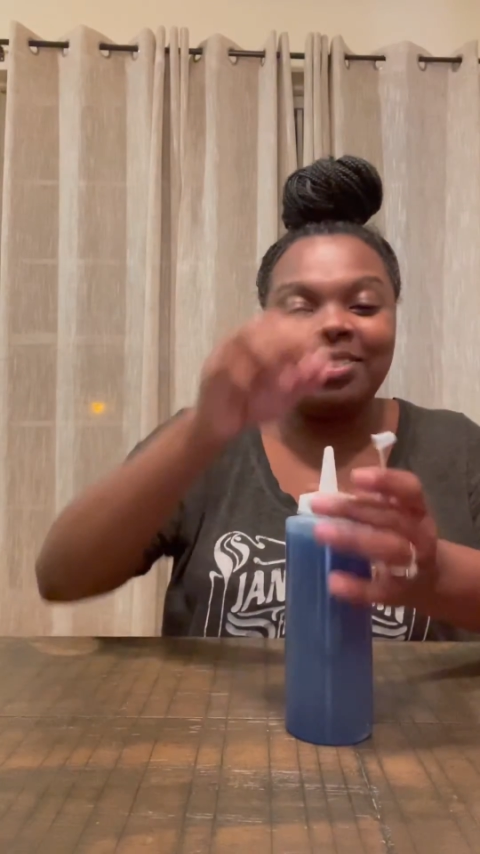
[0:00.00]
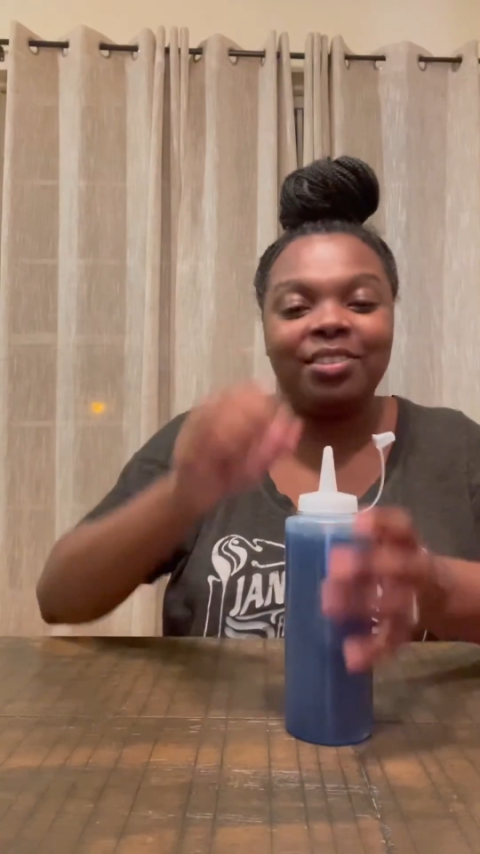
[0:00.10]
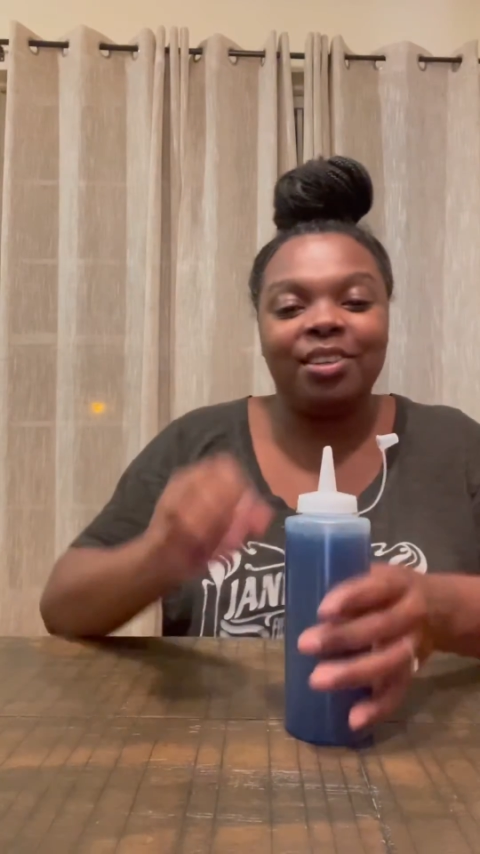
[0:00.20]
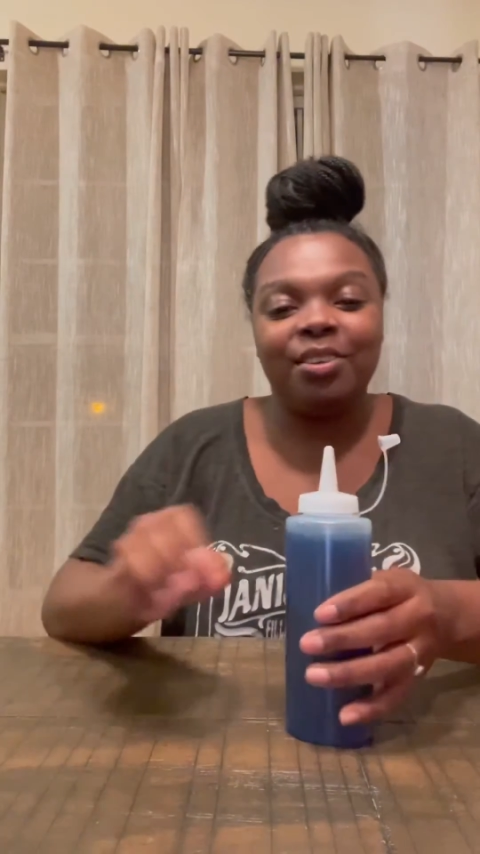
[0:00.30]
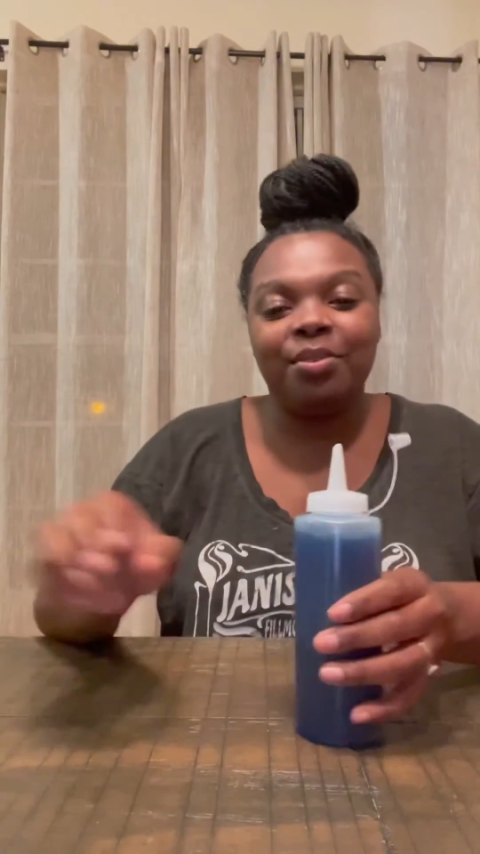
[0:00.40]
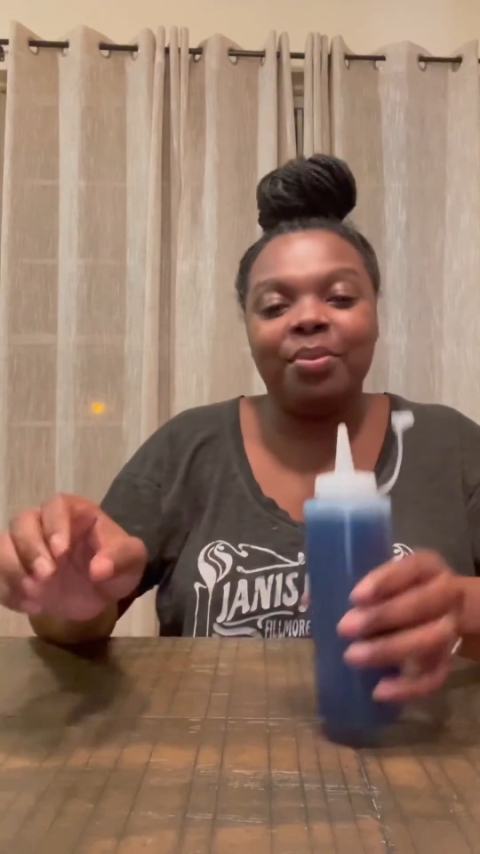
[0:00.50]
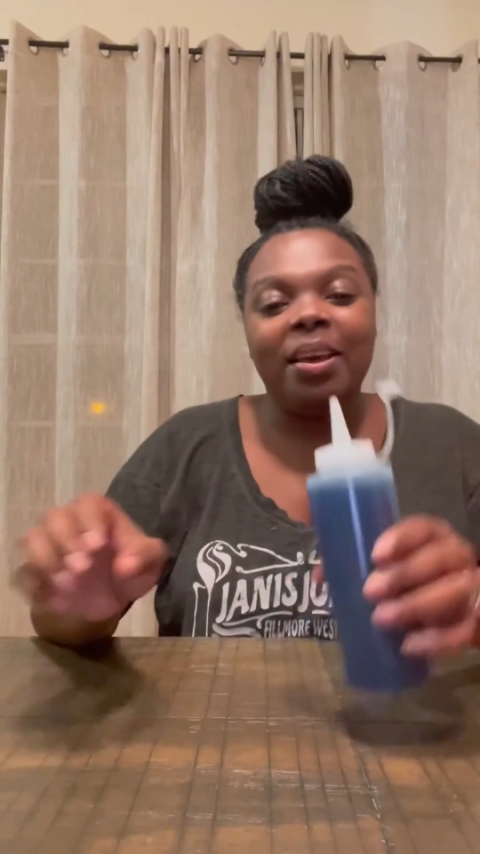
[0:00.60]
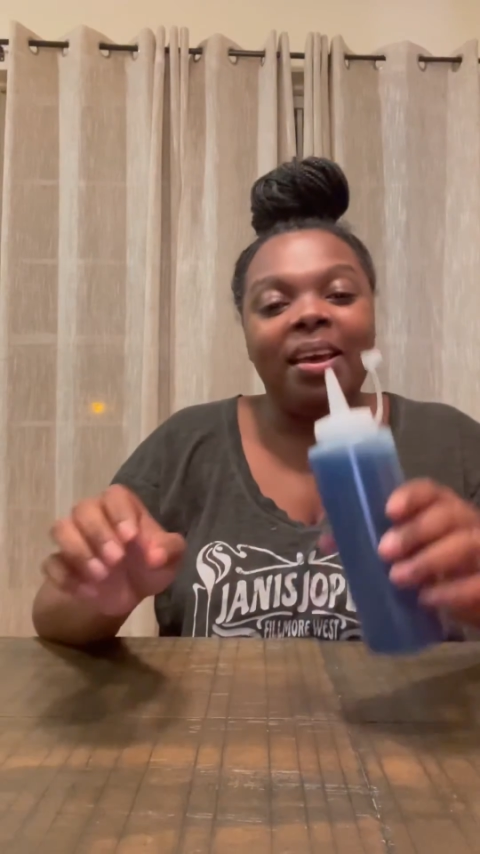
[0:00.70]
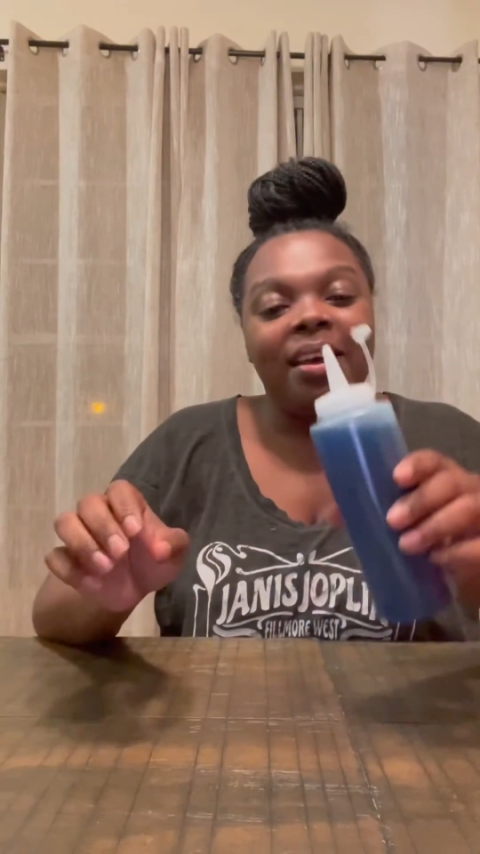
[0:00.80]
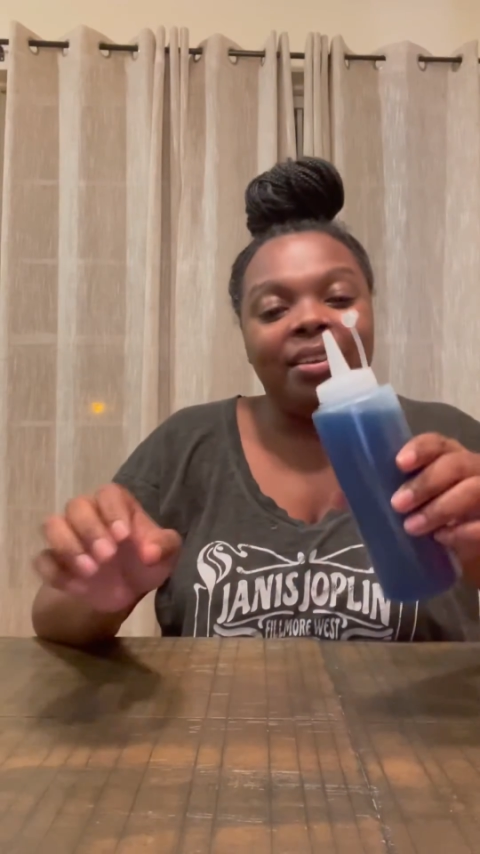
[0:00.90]
to
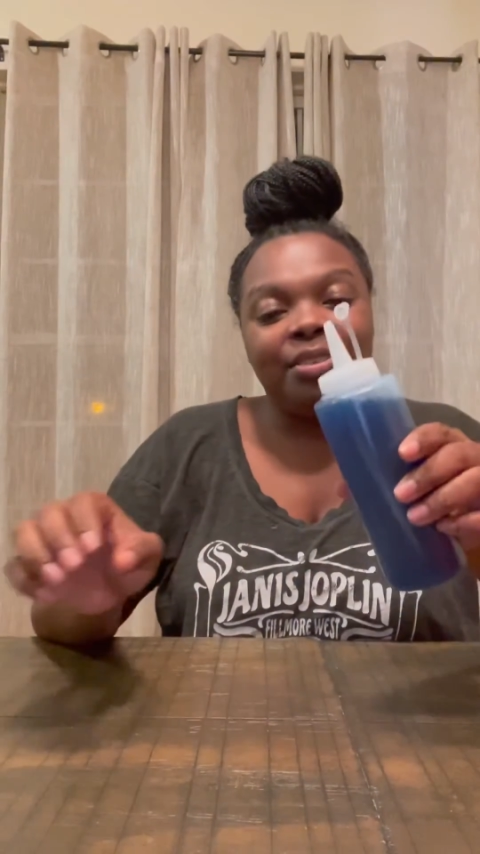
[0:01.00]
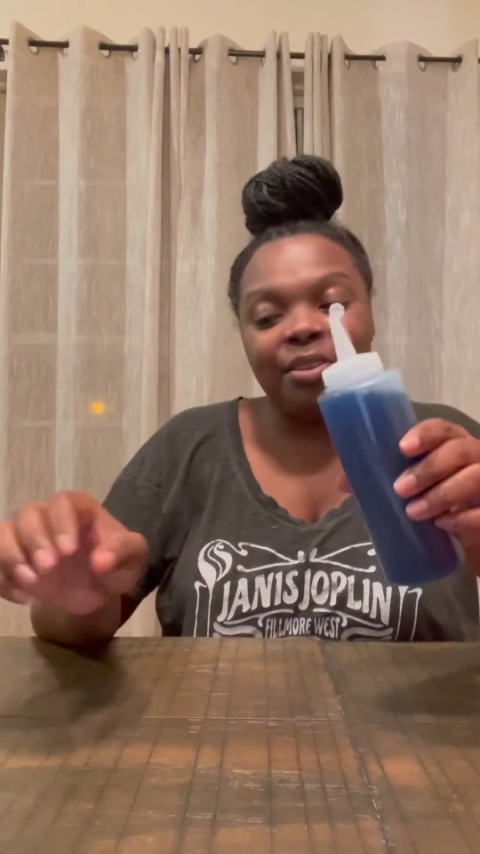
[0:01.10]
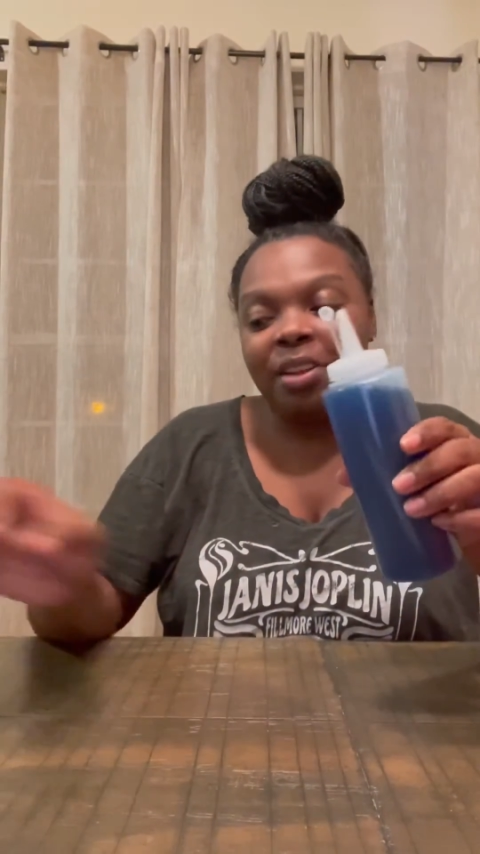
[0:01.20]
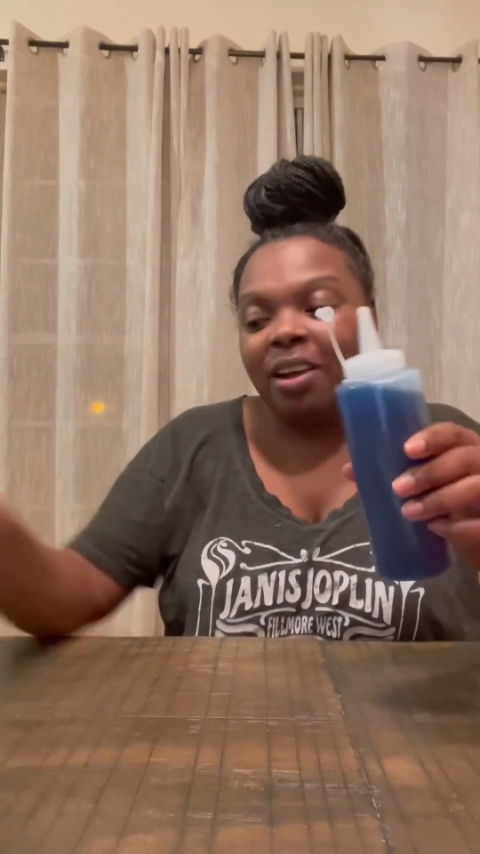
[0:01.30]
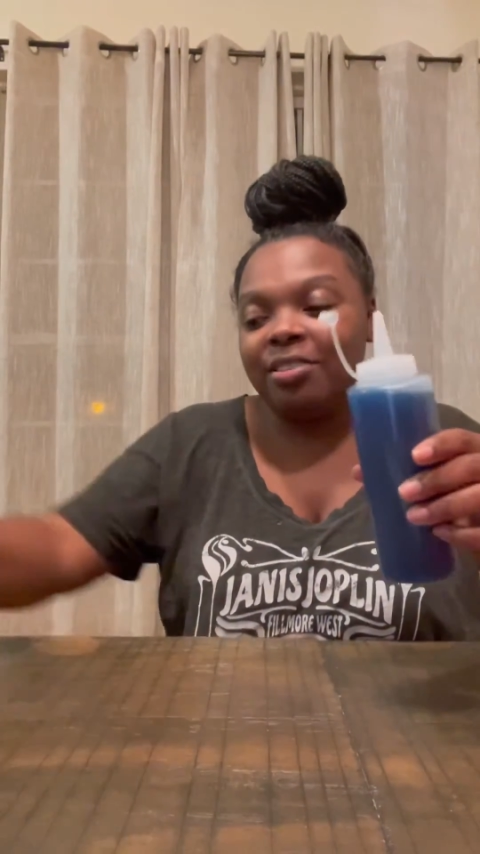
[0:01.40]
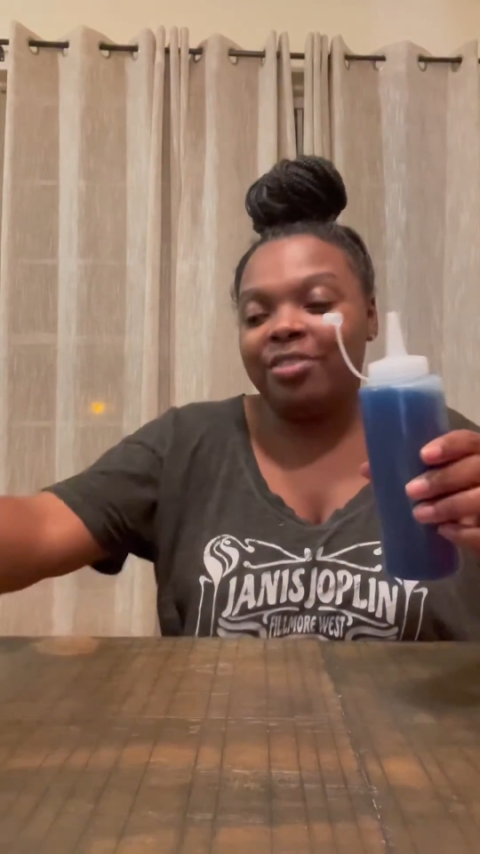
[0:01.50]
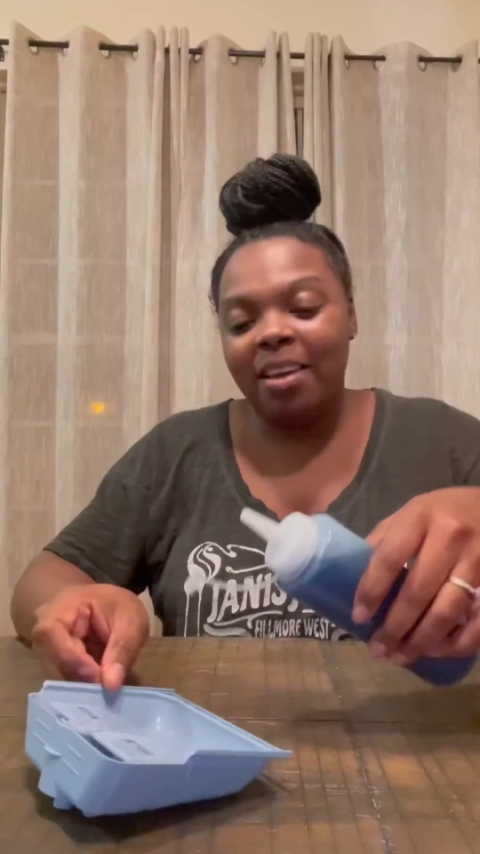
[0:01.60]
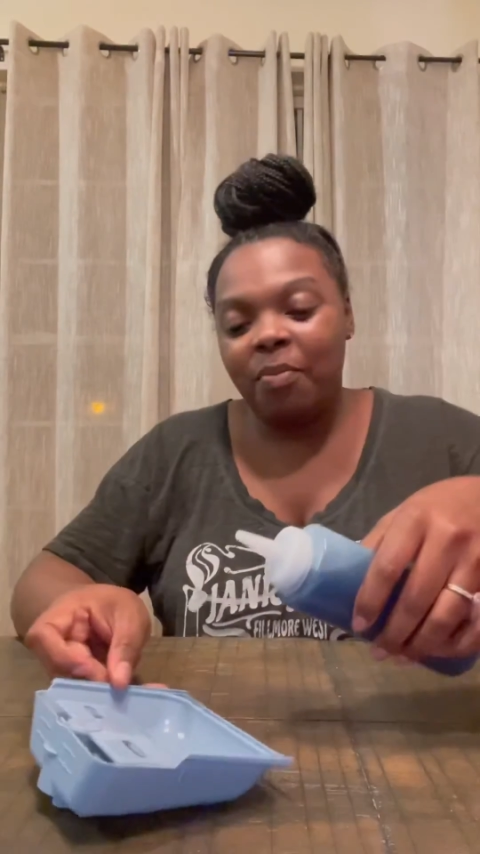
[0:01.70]
do laundry.